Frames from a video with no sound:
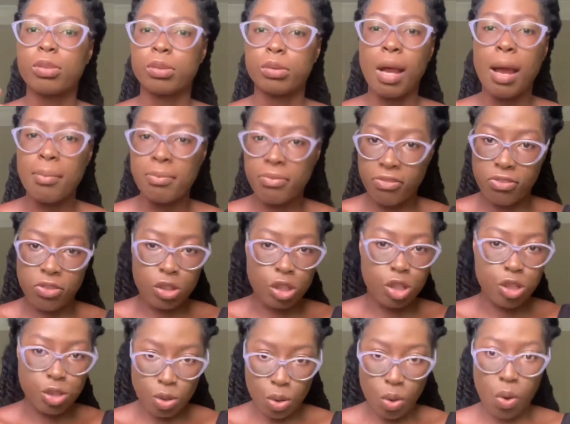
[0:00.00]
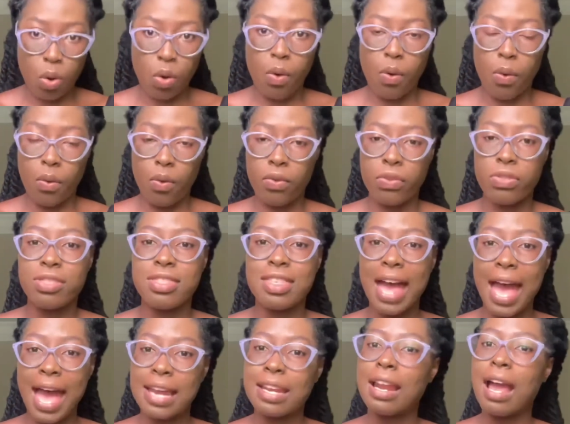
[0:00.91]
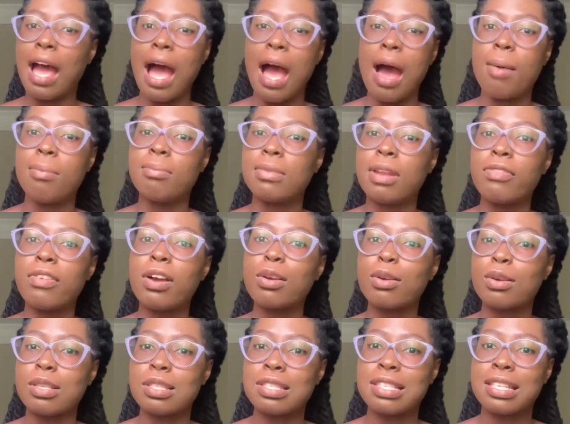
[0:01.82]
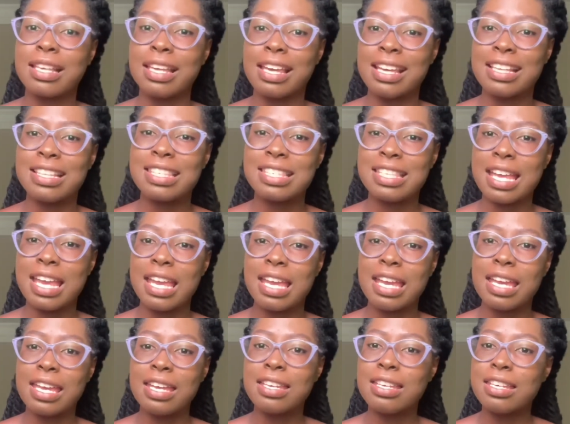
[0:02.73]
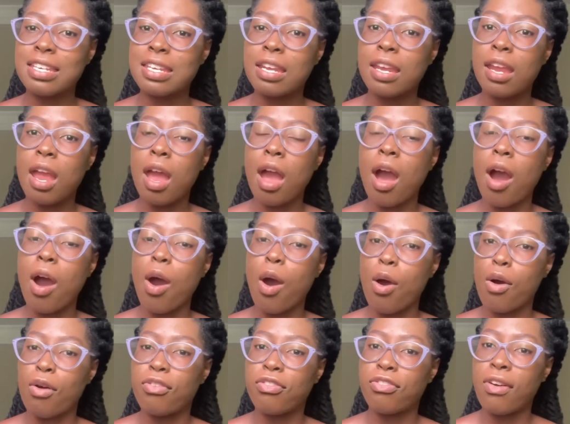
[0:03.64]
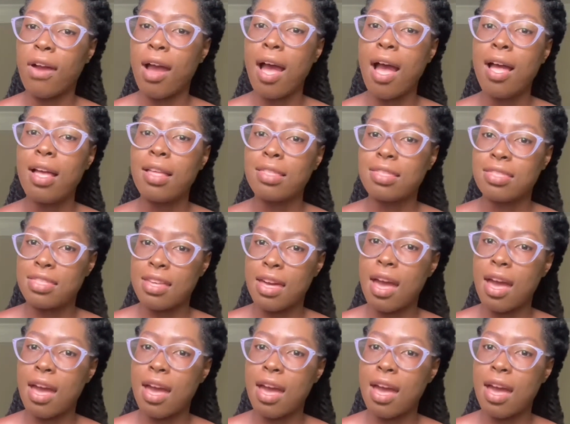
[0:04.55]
for sure that I'm never going to get any of the